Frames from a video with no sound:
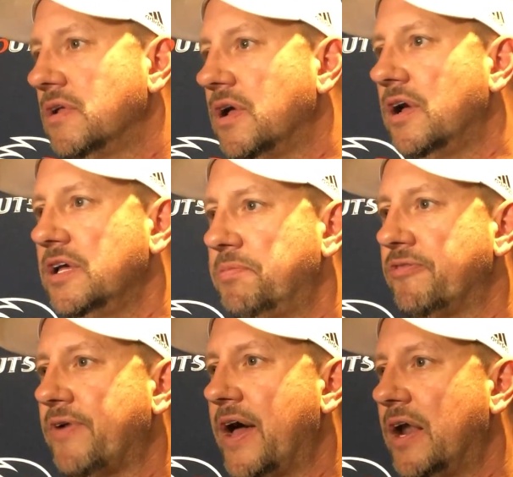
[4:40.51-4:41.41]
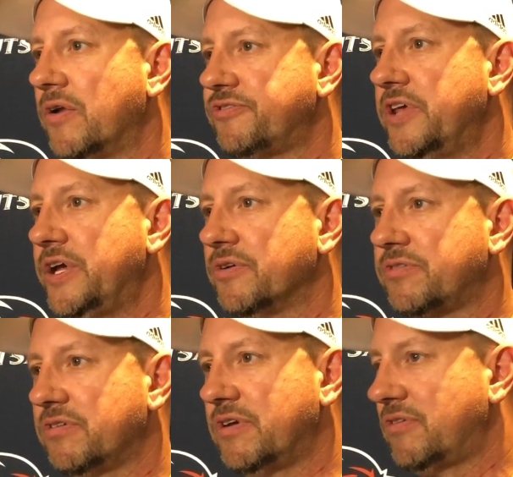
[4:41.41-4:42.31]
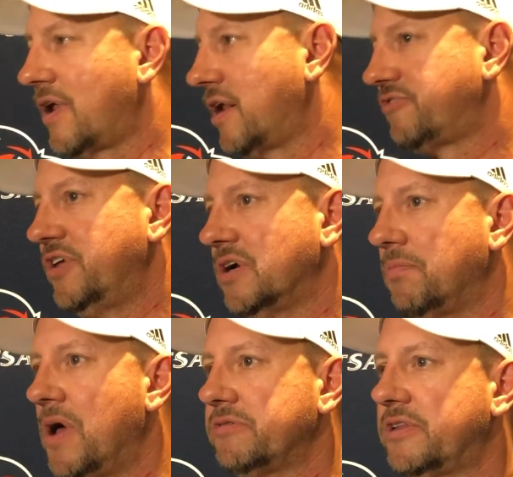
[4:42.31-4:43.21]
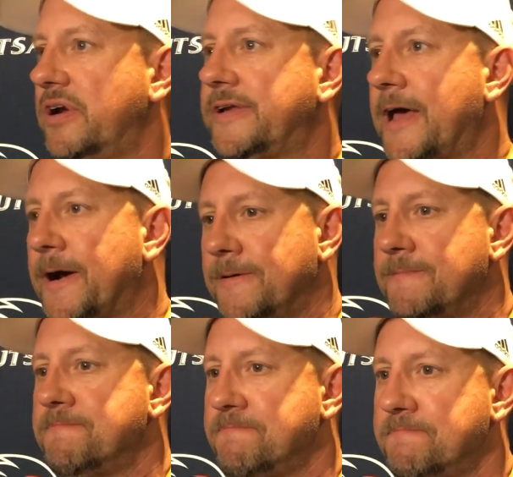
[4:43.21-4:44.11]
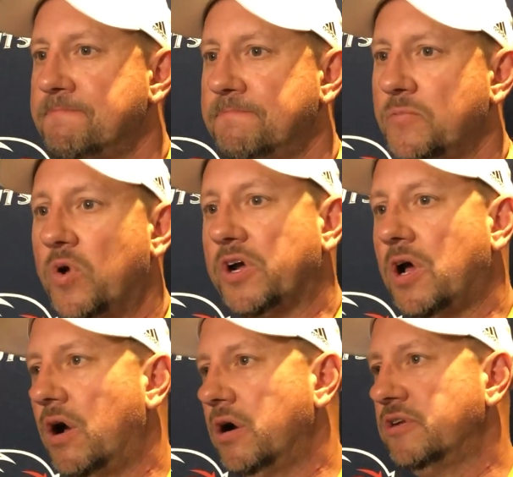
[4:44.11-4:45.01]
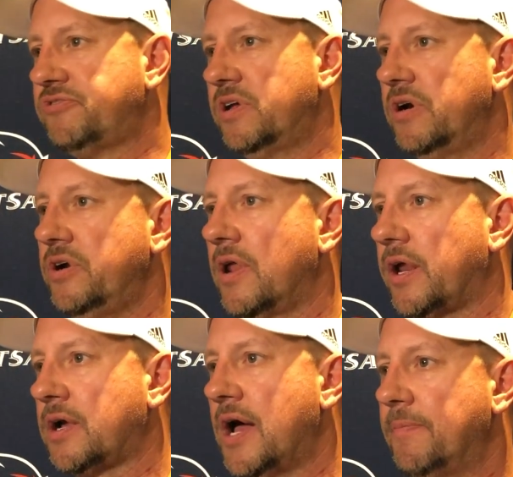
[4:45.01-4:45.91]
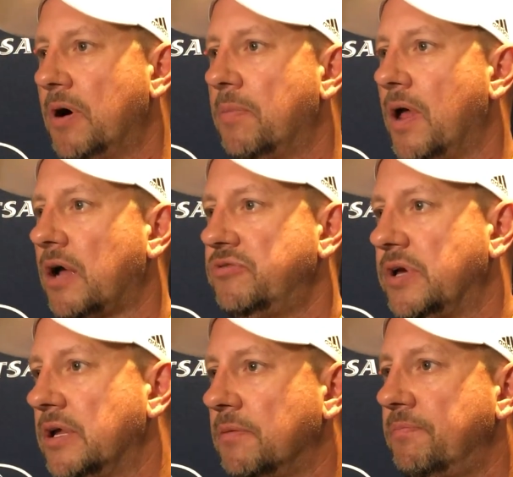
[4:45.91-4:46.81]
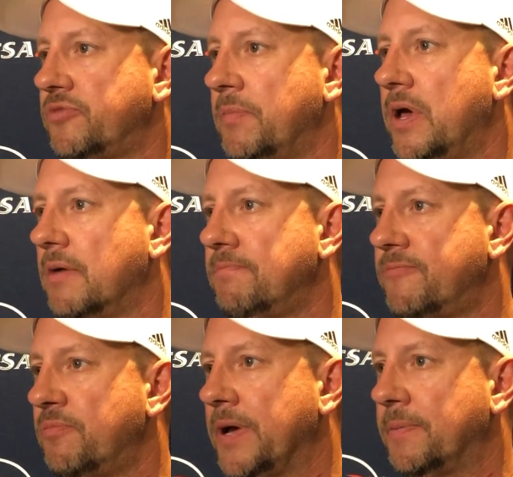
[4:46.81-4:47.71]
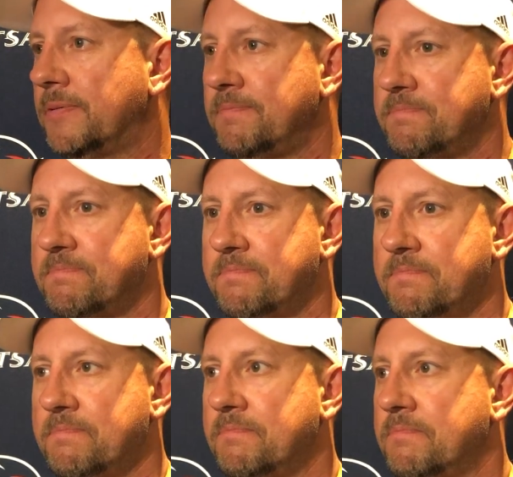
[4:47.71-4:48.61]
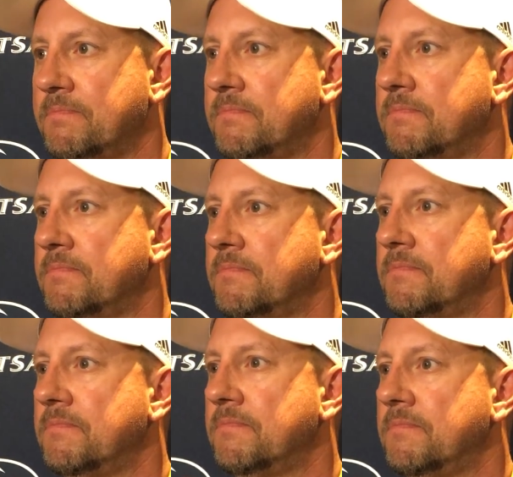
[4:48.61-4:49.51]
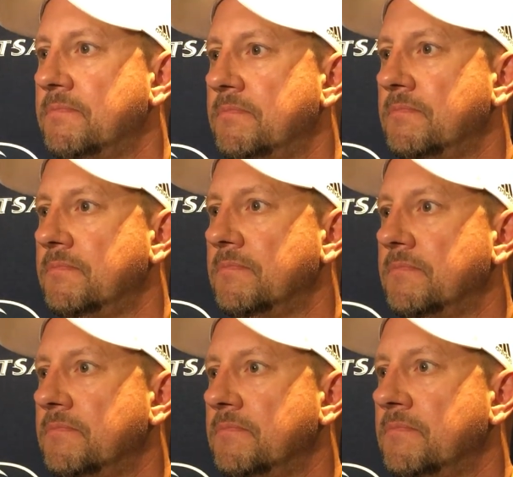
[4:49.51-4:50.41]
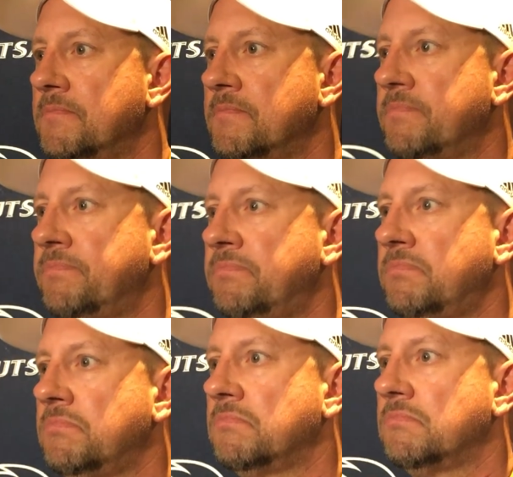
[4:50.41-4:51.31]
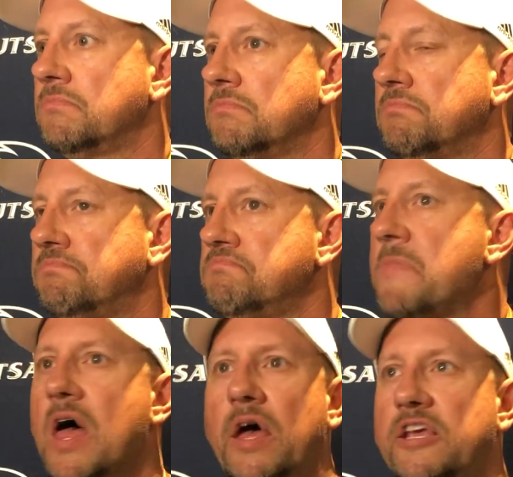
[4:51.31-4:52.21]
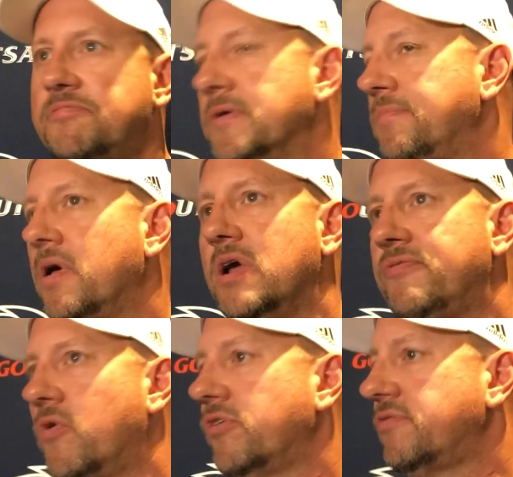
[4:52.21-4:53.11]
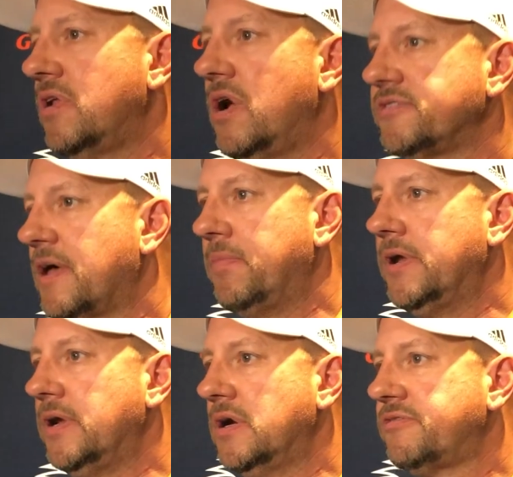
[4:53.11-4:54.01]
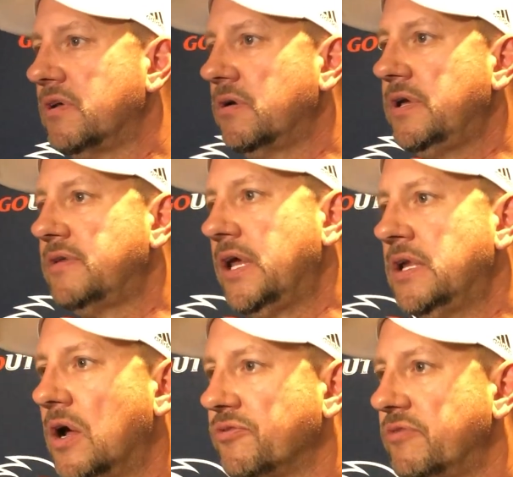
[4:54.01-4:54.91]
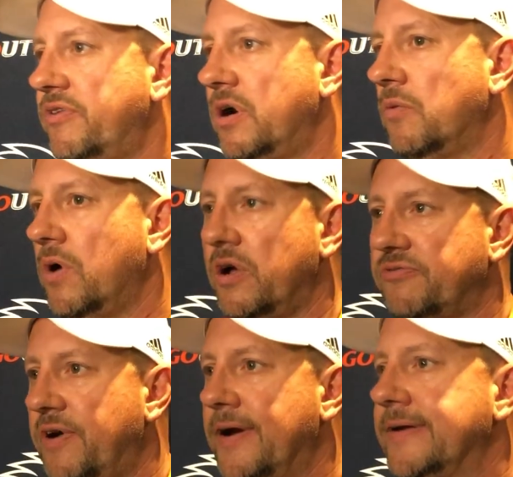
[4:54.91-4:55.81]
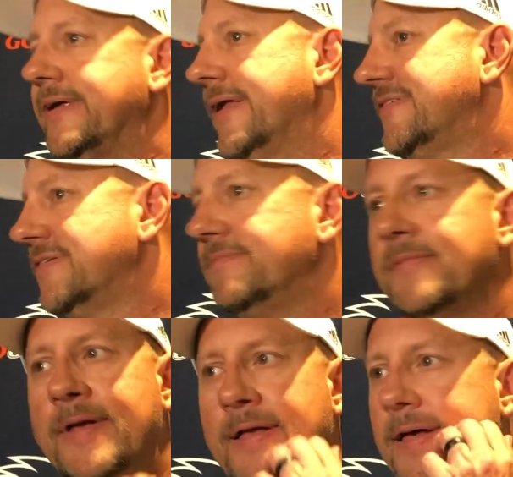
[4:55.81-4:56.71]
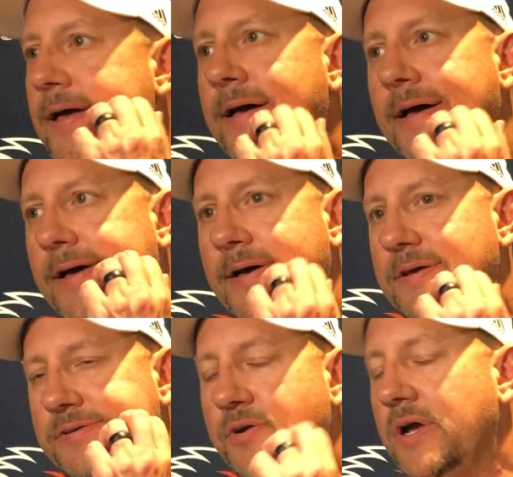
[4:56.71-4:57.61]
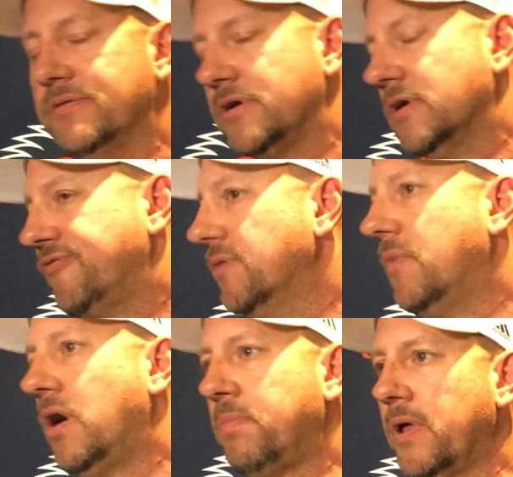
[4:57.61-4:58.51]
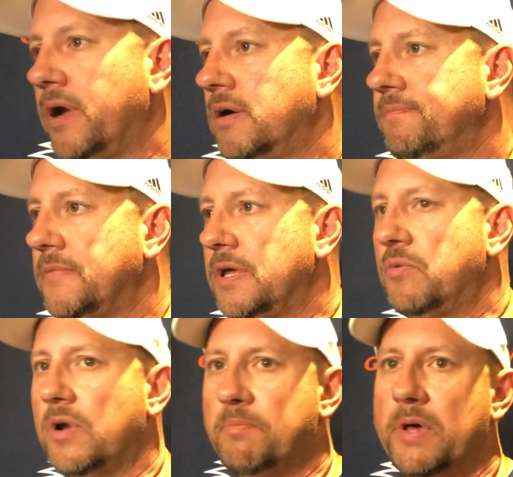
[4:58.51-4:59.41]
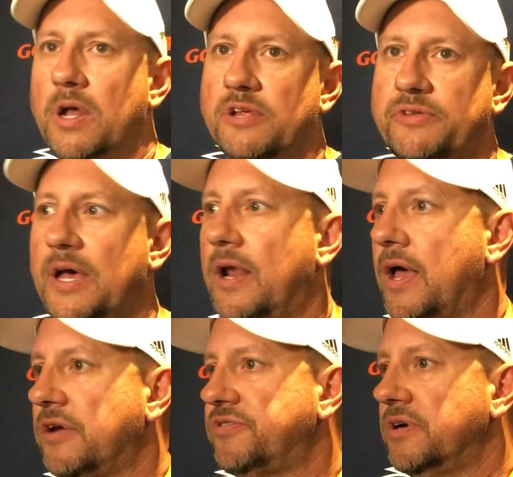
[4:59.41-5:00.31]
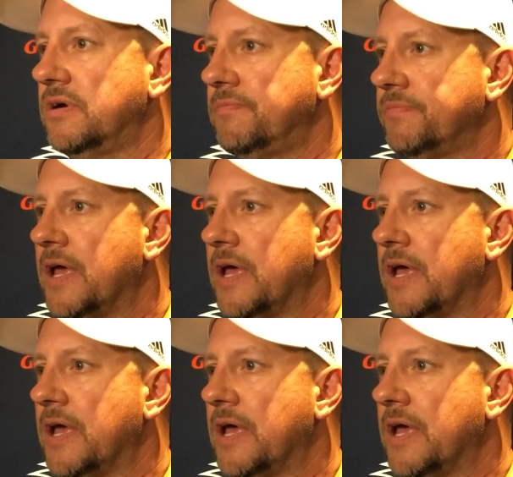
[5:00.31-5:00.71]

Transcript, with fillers: Uh, he'll be fine on the singles because there's a lot of single blocks at their tackle where guard and center, you're a lot of combo blocks. You're getting some help from people. How comfortable is he with making those kind of calls? Is he still learning that, or how does that come together? Nah, he's been playing for us as long as I've been here, so he's, he knows it very well. He's very intelligent. Uh, he's, a, he's a good football player. He really bailed us out last year.